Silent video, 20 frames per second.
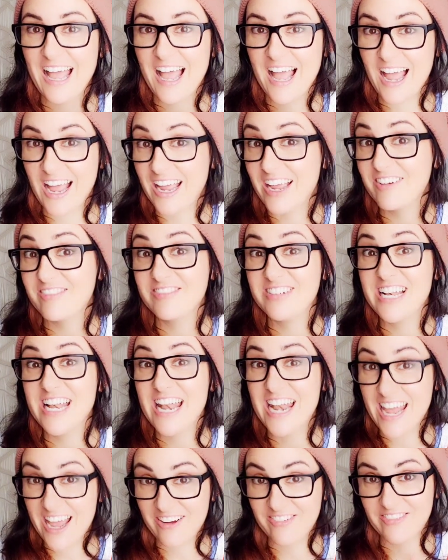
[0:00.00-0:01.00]
I have
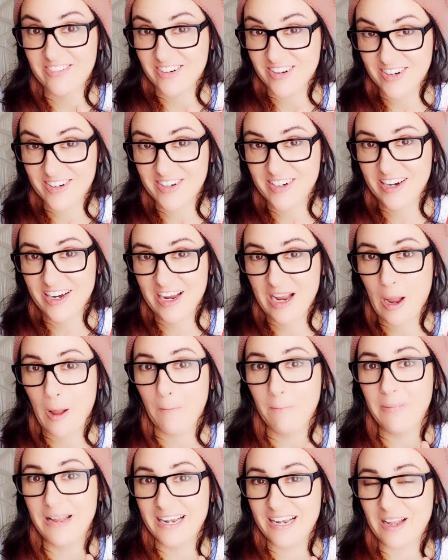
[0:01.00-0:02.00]
never
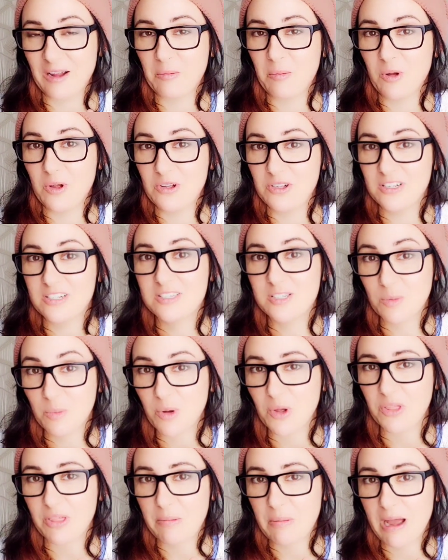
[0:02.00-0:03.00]
been able to
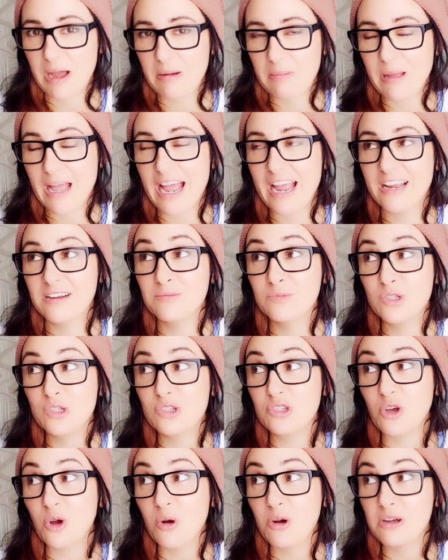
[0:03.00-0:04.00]
pull them up. I am
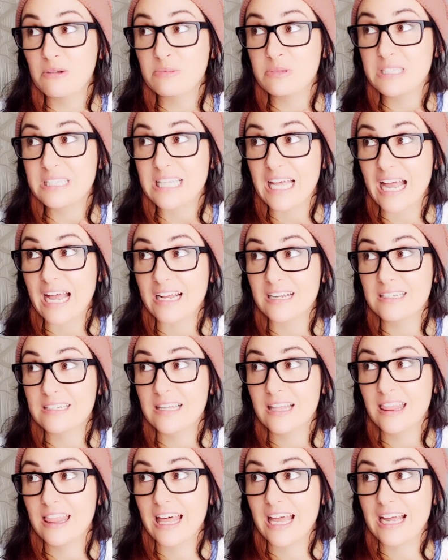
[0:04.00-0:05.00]
so upset
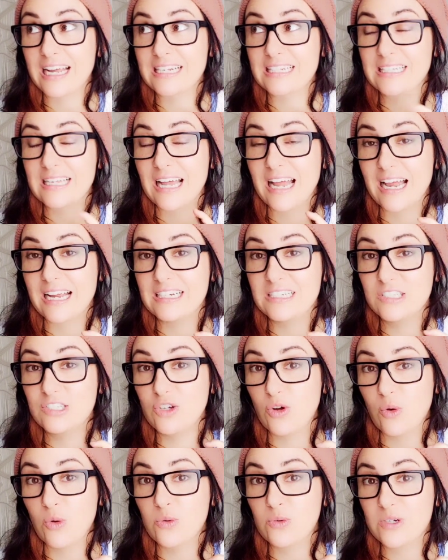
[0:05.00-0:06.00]
that I
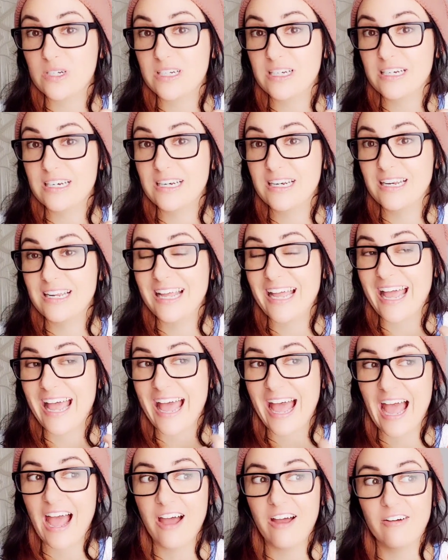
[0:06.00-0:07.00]
don't
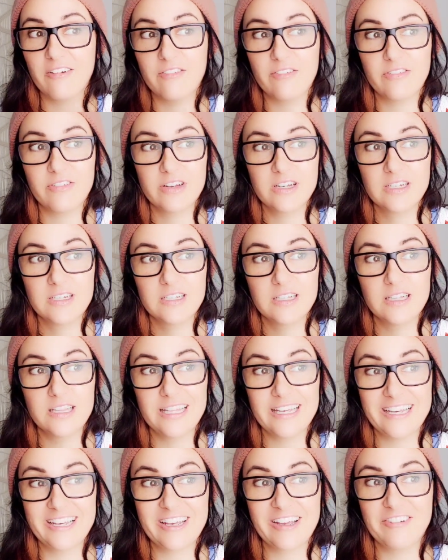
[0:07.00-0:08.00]
have
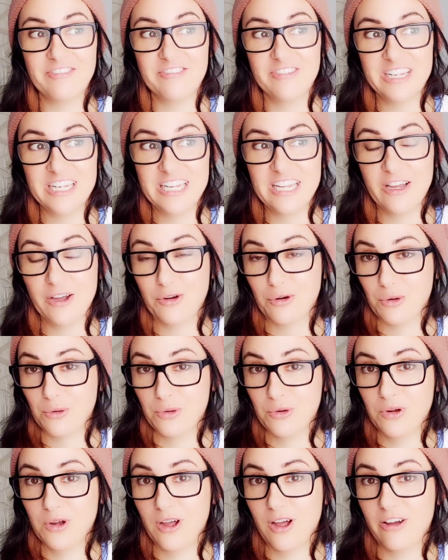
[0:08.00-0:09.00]
like
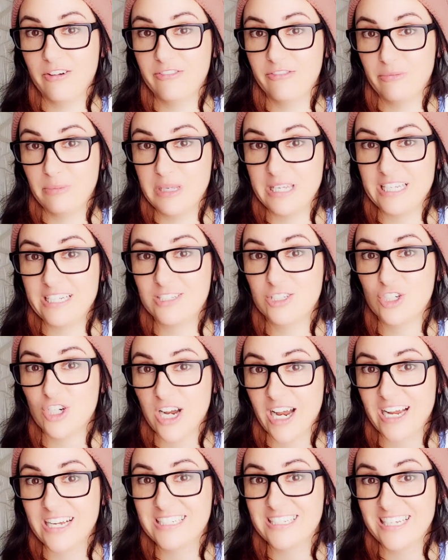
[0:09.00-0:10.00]
video of me
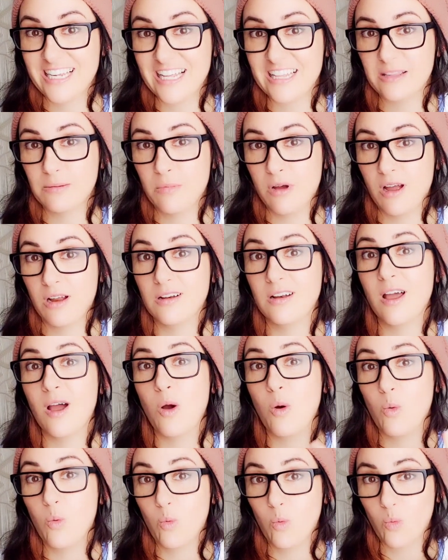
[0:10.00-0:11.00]
trying to get them on
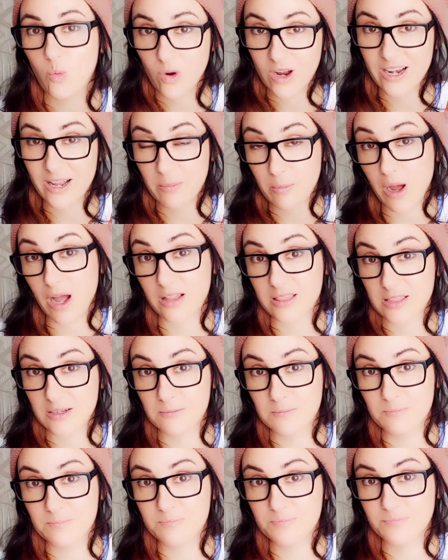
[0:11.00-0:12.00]
when I bought
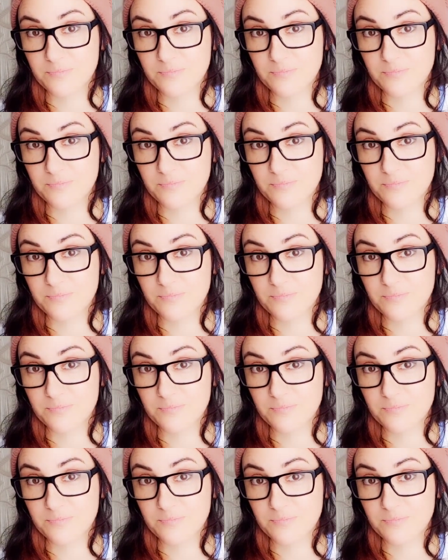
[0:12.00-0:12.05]
them.